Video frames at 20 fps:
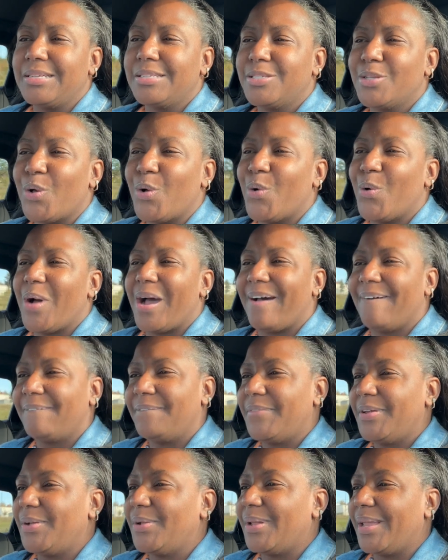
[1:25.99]
So I
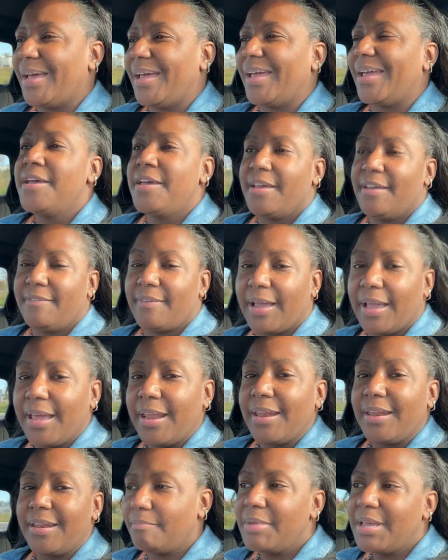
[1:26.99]
feel like if I get
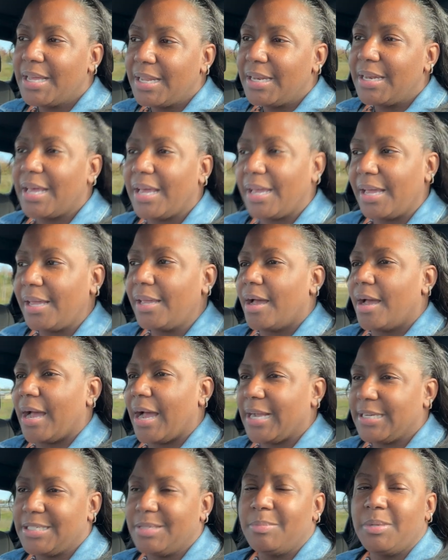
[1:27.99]
it in midday, I
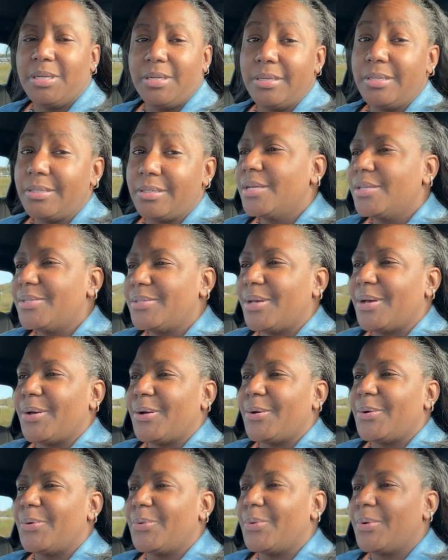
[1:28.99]
should be good.
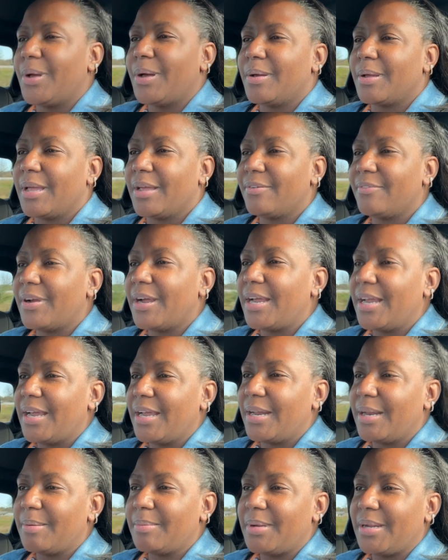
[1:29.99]
So getting ready to
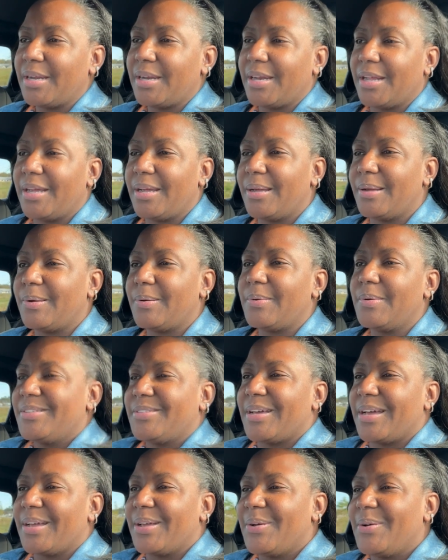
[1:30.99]
head up there now so
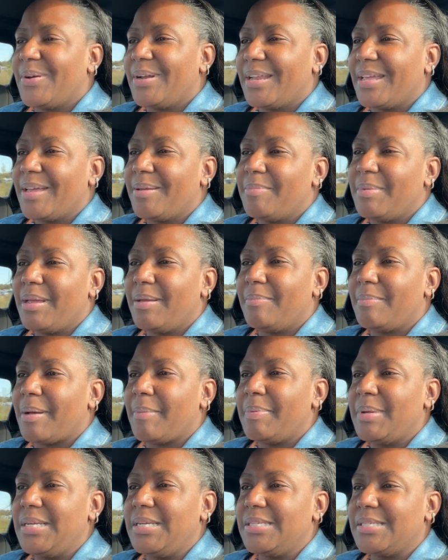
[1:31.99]
I can go in and get me my
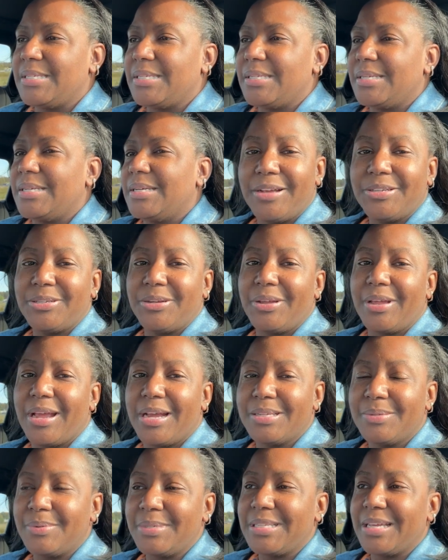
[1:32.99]
pizza. I'll show you
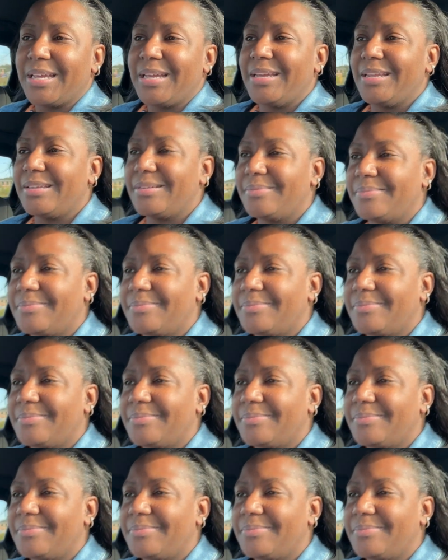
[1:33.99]
guys once I get it.